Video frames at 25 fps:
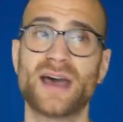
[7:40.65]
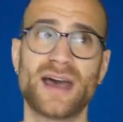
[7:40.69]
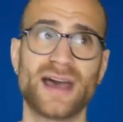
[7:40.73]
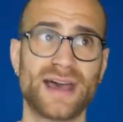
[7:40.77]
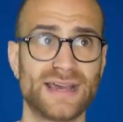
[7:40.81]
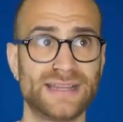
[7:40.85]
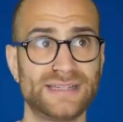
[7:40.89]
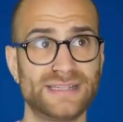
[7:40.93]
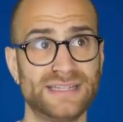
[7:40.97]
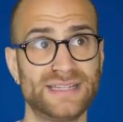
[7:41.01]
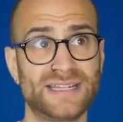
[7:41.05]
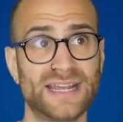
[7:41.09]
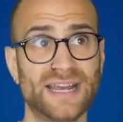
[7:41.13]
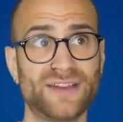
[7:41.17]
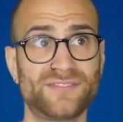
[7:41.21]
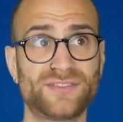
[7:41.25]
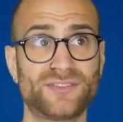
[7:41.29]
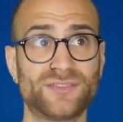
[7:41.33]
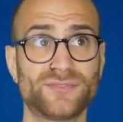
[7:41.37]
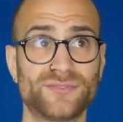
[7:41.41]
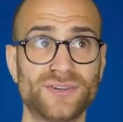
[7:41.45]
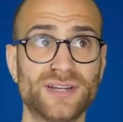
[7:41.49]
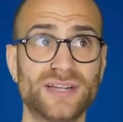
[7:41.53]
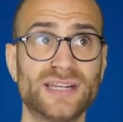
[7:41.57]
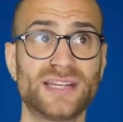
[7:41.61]
And he'd have
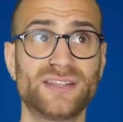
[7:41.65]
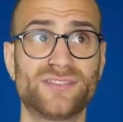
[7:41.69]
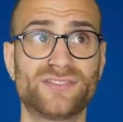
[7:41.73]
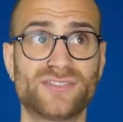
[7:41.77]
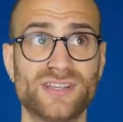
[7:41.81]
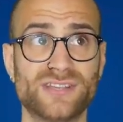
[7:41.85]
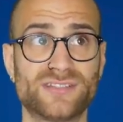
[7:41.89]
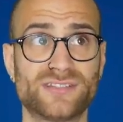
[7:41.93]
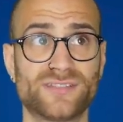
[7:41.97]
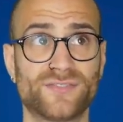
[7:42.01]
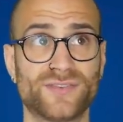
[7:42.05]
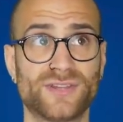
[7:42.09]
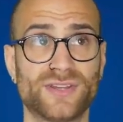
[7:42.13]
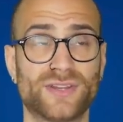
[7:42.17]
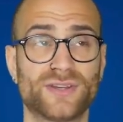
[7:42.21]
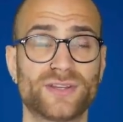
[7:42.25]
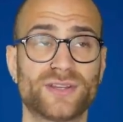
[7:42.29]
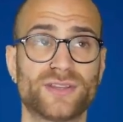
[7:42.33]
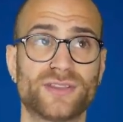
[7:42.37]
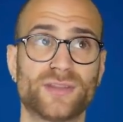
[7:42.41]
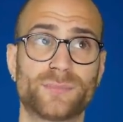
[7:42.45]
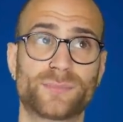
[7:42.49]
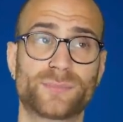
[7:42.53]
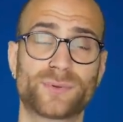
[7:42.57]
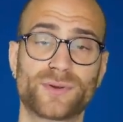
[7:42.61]
to really see something good
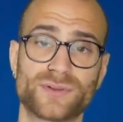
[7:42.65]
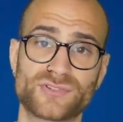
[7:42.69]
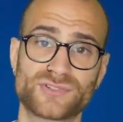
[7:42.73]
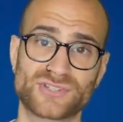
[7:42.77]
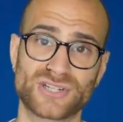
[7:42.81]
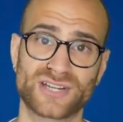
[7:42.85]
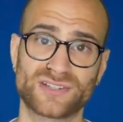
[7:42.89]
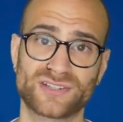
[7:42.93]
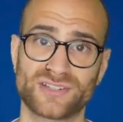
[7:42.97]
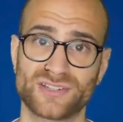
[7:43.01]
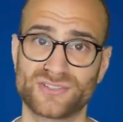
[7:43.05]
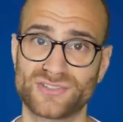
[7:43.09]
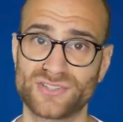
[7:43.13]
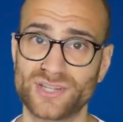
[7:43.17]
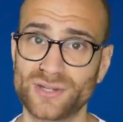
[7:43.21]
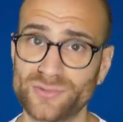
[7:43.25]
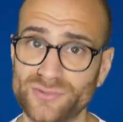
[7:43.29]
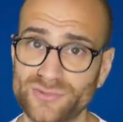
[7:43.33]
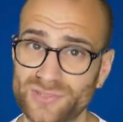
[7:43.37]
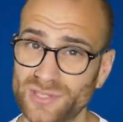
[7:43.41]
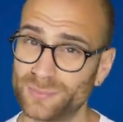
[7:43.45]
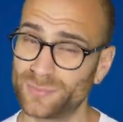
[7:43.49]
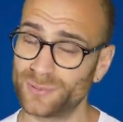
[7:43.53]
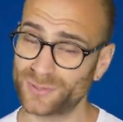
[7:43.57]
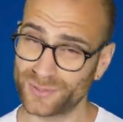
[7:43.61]
in the project at
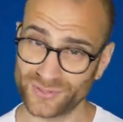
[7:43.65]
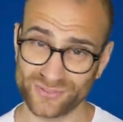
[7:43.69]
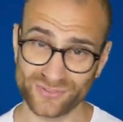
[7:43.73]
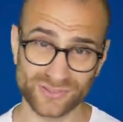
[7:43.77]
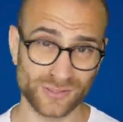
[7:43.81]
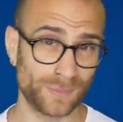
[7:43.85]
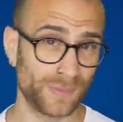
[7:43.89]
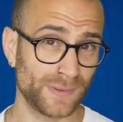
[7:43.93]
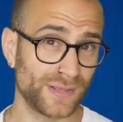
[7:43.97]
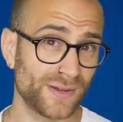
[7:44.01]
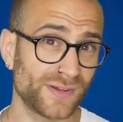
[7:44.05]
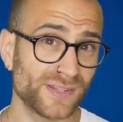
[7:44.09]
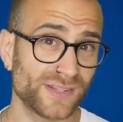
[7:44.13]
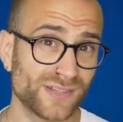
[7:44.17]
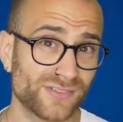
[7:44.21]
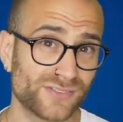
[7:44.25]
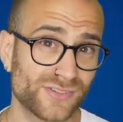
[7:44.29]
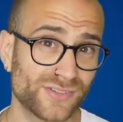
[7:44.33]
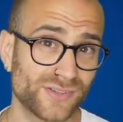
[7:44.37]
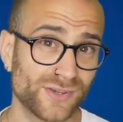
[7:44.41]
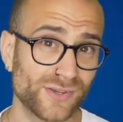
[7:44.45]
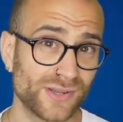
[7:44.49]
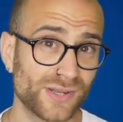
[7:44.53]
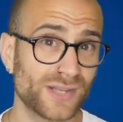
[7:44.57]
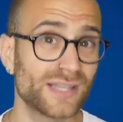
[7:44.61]
Chelsea because, to be honest,
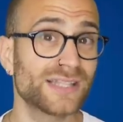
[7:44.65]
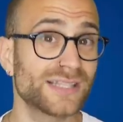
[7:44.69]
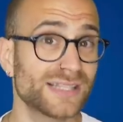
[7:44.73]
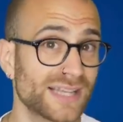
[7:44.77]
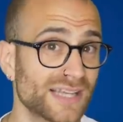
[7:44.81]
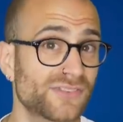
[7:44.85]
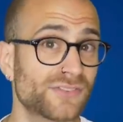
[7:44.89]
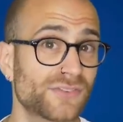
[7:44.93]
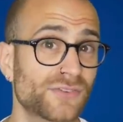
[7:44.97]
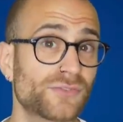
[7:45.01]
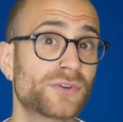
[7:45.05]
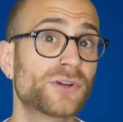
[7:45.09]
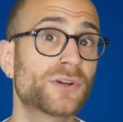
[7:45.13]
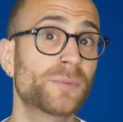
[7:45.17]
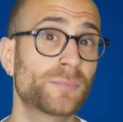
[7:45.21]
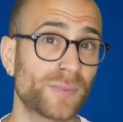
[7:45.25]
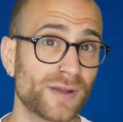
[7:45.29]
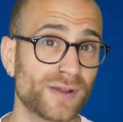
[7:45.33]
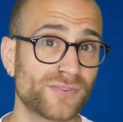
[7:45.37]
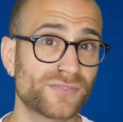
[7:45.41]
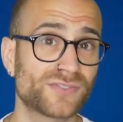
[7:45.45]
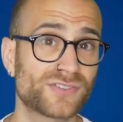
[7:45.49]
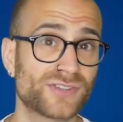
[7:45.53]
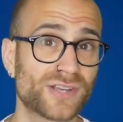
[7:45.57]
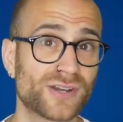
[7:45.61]
dude, Leicester are
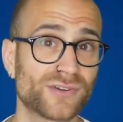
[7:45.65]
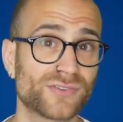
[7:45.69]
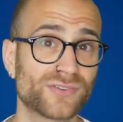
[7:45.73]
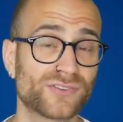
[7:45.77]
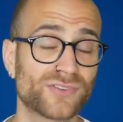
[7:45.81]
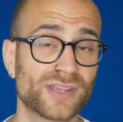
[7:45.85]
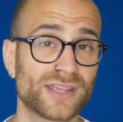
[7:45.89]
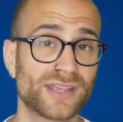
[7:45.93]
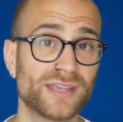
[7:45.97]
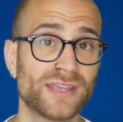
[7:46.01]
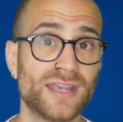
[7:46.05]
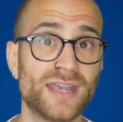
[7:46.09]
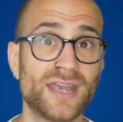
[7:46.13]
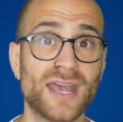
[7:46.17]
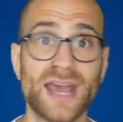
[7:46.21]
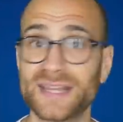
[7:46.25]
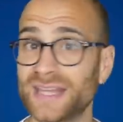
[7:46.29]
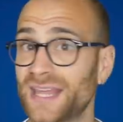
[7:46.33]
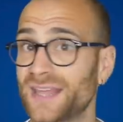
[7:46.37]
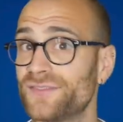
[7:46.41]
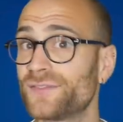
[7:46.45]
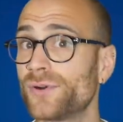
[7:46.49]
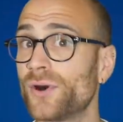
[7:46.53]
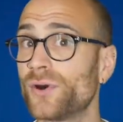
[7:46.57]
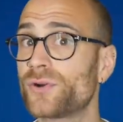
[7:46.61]
above Chelsea and
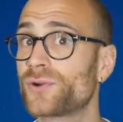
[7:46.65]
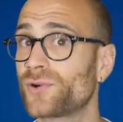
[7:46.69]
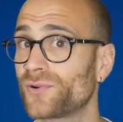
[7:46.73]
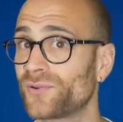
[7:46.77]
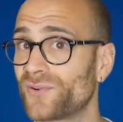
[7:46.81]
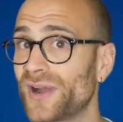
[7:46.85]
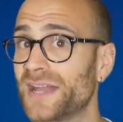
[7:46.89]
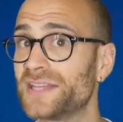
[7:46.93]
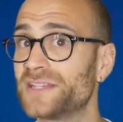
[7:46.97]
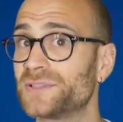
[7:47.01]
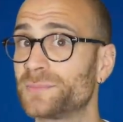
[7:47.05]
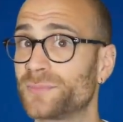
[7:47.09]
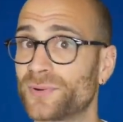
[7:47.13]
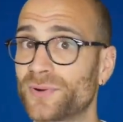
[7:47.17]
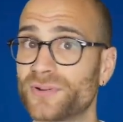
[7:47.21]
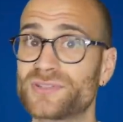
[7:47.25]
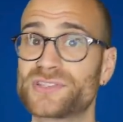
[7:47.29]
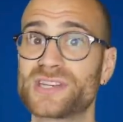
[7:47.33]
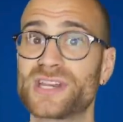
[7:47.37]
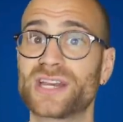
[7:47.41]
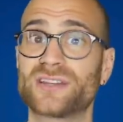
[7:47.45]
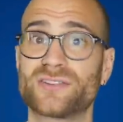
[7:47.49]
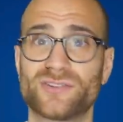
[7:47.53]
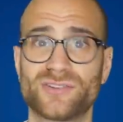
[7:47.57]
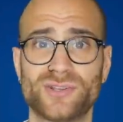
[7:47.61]
they've got a great
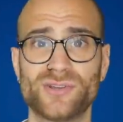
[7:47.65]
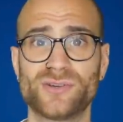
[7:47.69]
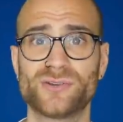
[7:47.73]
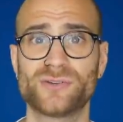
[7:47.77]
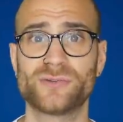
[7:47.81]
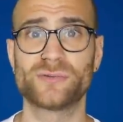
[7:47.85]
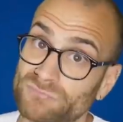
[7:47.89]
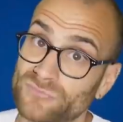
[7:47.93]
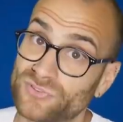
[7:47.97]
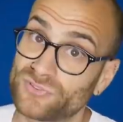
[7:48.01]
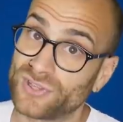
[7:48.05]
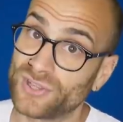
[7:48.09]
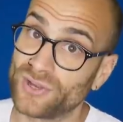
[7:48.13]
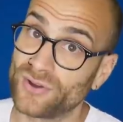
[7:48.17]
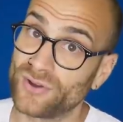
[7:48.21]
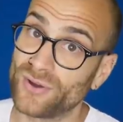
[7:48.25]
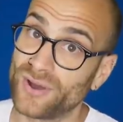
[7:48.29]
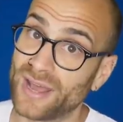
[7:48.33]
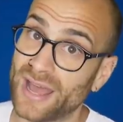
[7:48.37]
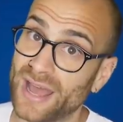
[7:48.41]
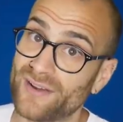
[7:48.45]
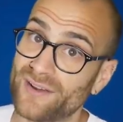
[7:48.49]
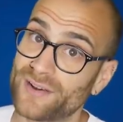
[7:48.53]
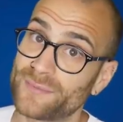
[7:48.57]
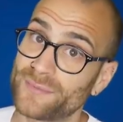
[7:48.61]
project too. Still,
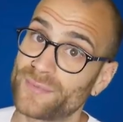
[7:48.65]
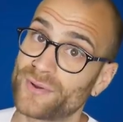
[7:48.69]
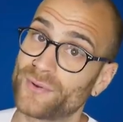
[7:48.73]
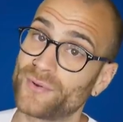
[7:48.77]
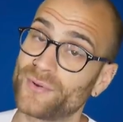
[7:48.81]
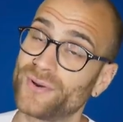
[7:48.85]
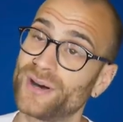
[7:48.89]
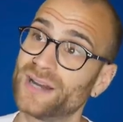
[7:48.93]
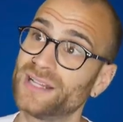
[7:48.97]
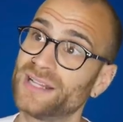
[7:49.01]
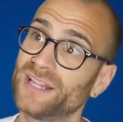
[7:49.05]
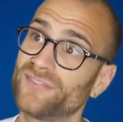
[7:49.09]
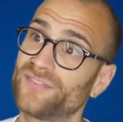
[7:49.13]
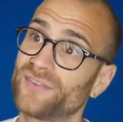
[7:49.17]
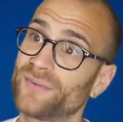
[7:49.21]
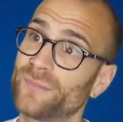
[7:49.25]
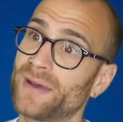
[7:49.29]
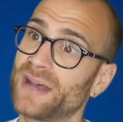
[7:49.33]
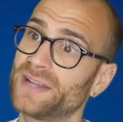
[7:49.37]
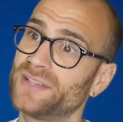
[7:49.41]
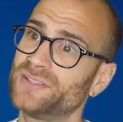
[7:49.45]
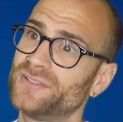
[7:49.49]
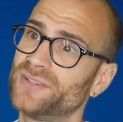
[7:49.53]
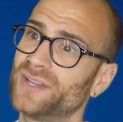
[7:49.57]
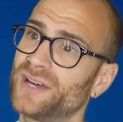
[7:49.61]
Harry Maguire left for
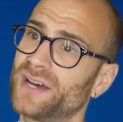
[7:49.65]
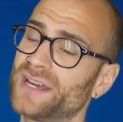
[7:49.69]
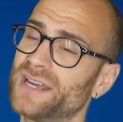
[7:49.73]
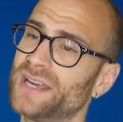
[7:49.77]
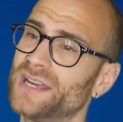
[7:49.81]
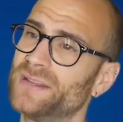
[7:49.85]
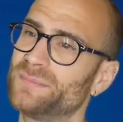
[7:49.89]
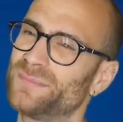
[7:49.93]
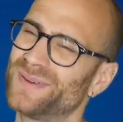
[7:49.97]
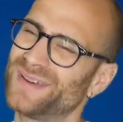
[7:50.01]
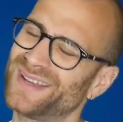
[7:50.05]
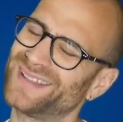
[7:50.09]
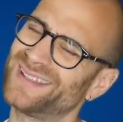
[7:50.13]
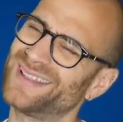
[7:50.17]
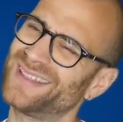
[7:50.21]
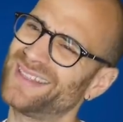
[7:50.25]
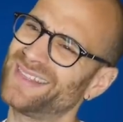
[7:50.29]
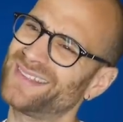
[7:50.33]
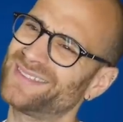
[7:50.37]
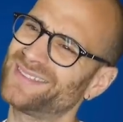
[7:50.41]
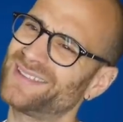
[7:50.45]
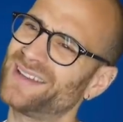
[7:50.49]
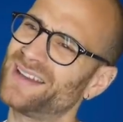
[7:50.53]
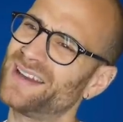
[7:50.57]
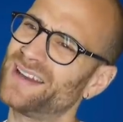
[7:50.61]
Man United, but at
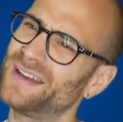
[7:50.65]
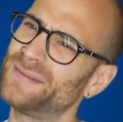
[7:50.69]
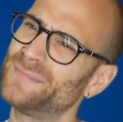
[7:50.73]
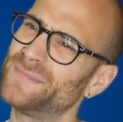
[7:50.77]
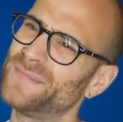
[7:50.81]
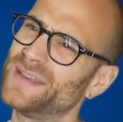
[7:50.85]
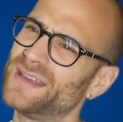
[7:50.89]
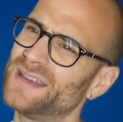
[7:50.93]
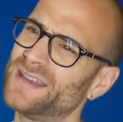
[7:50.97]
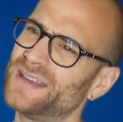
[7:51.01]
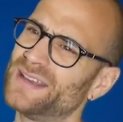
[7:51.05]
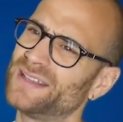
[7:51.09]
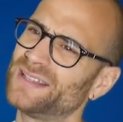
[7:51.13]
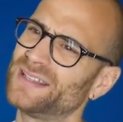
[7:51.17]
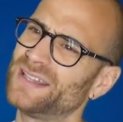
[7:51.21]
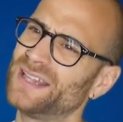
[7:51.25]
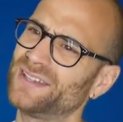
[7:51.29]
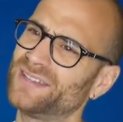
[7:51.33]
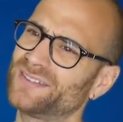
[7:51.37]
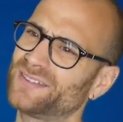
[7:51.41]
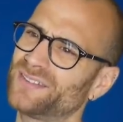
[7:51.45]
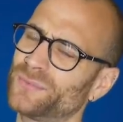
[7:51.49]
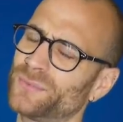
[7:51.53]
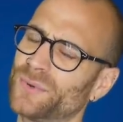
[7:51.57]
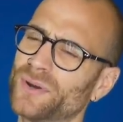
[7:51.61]
the time,
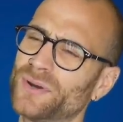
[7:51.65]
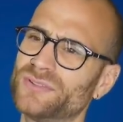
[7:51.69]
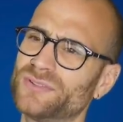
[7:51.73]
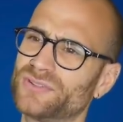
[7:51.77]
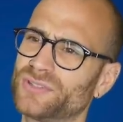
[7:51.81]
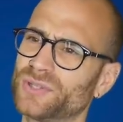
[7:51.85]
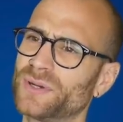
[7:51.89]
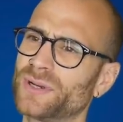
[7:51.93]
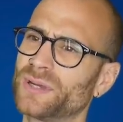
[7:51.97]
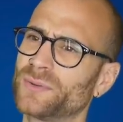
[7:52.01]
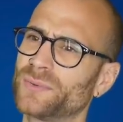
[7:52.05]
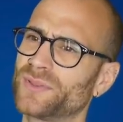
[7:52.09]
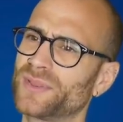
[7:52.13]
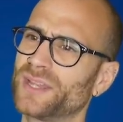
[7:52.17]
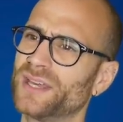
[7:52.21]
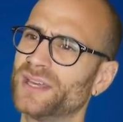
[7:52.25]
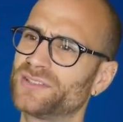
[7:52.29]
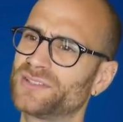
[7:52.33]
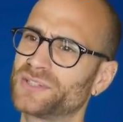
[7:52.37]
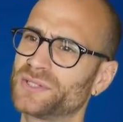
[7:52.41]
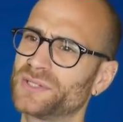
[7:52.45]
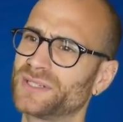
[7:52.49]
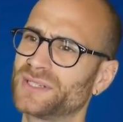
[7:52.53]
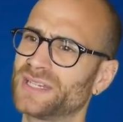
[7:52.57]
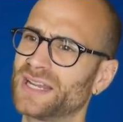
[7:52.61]
Leicester weren't doing what they're
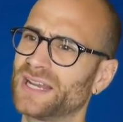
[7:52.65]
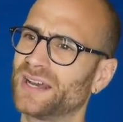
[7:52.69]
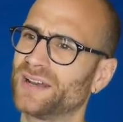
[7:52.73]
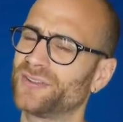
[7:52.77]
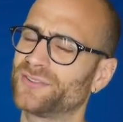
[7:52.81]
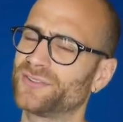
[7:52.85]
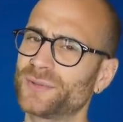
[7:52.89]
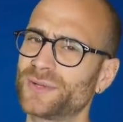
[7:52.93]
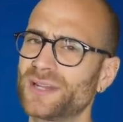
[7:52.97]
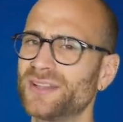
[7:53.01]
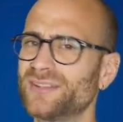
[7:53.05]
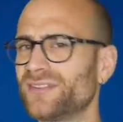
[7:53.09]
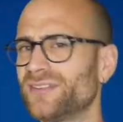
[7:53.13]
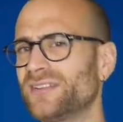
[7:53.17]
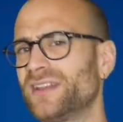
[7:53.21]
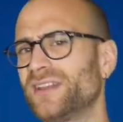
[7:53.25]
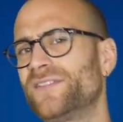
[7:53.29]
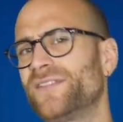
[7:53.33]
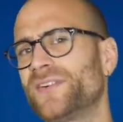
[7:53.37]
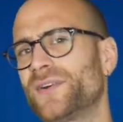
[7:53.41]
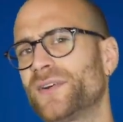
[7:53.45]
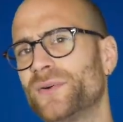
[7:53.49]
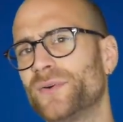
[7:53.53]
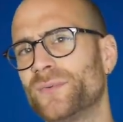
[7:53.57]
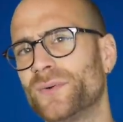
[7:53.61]
doing now, so it is a
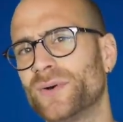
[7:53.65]
difficult